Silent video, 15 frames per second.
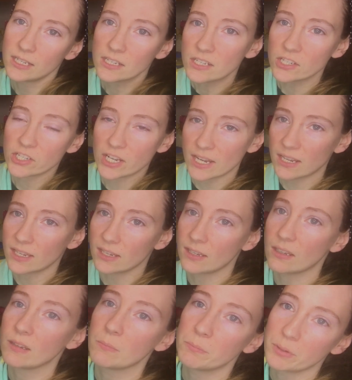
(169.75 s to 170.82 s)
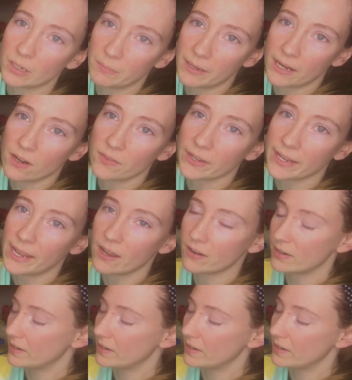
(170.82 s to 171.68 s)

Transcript: shake it, put it back on the counter.